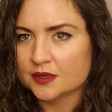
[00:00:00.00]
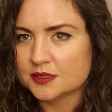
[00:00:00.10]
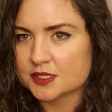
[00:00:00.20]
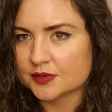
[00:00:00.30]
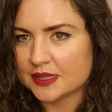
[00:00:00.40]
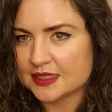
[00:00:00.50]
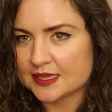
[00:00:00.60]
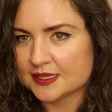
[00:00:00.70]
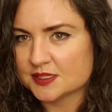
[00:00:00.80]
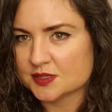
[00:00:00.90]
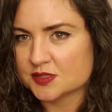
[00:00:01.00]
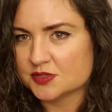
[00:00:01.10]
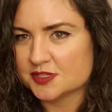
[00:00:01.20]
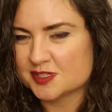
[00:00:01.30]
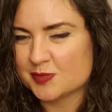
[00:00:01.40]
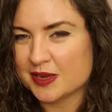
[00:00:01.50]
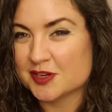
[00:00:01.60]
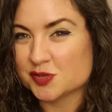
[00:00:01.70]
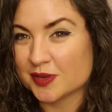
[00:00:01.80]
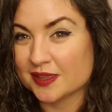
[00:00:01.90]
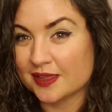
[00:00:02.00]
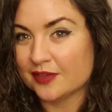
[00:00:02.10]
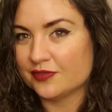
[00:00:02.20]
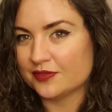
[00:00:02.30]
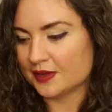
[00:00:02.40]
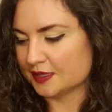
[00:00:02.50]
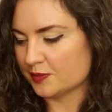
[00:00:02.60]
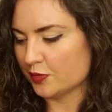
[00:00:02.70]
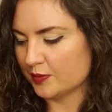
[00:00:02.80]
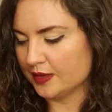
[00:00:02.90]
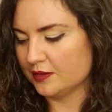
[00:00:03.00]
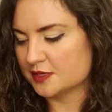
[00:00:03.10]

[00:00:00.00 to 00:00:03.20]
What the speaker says: So I think it's also just about enjoying life at the moment,